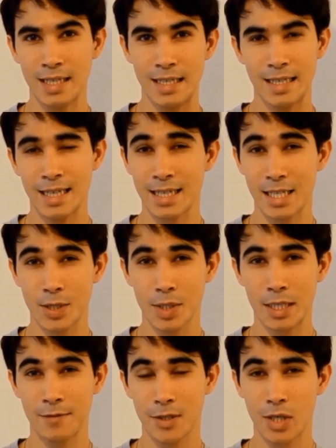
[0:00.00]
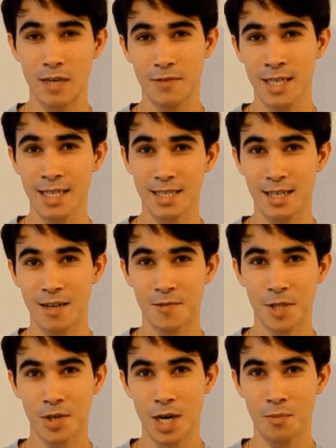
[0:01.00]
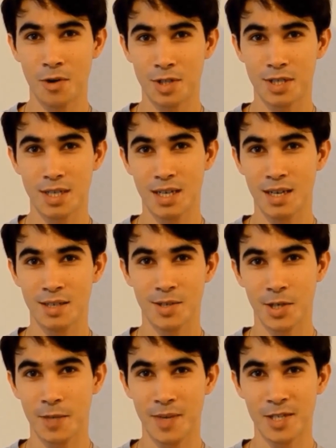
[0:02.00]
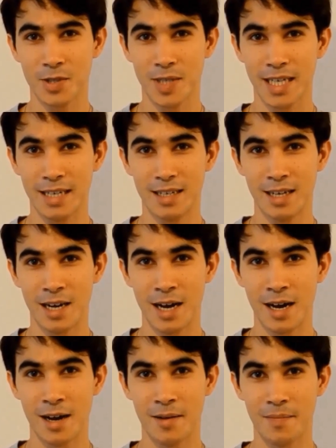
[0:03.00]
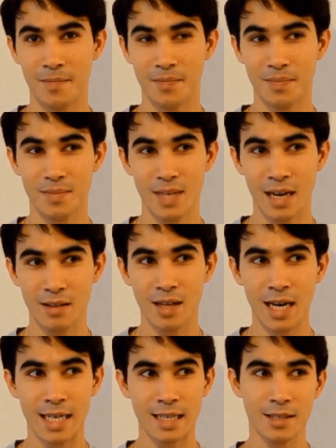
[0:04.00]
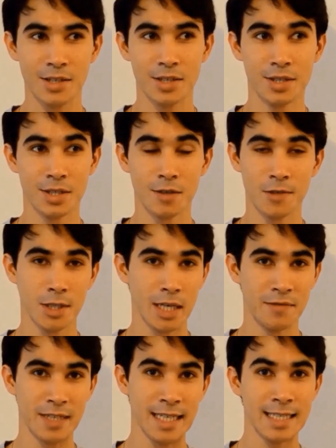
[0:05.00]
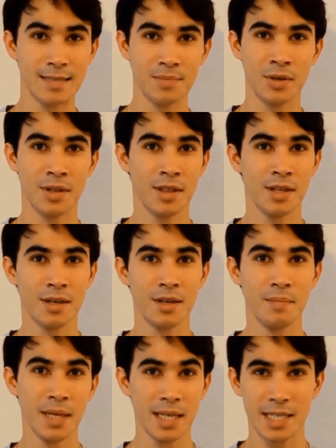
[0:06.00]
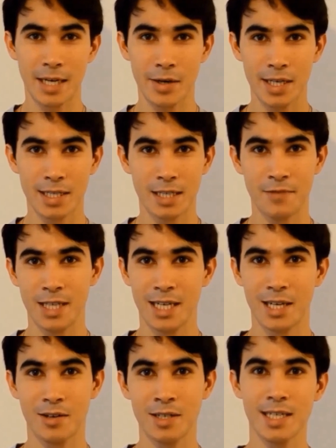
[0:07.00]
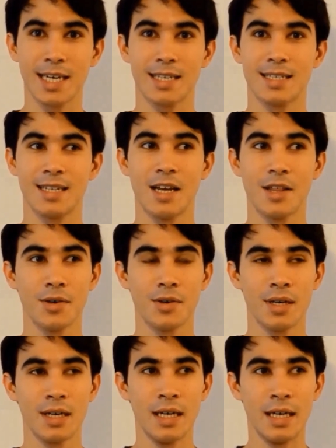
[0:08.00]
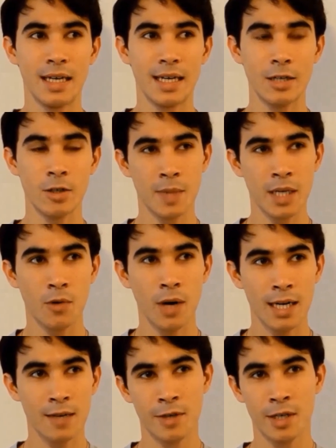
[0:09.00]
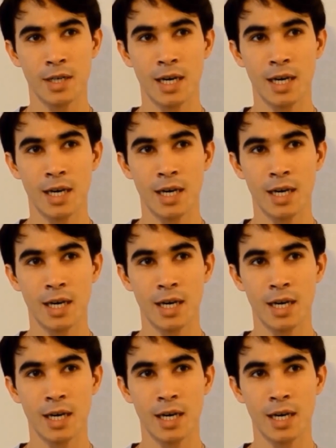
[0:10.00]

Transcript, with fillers: the industry of UAVs after I watched a documentary um, outlining the uses of UAVs in both the military and civilian context, and I thought it would be great if we could